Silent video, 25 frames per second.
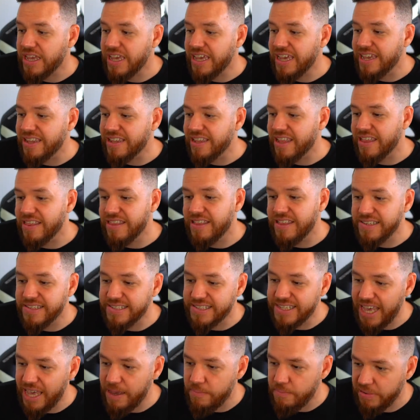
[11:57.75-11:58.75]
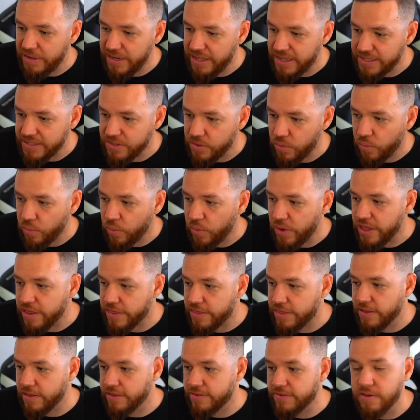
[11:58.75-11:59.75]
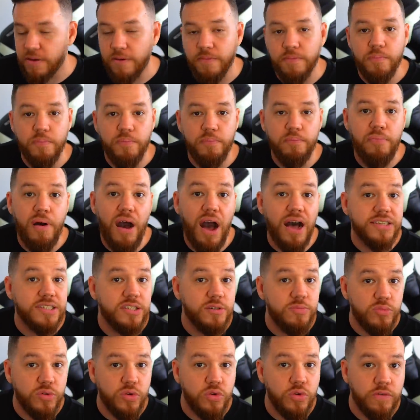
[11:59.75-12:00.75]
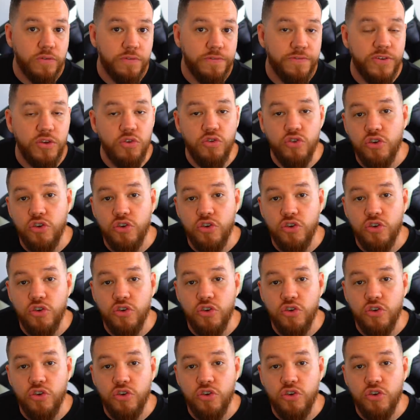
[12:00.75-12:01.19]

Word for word: in these gameplays with some possible future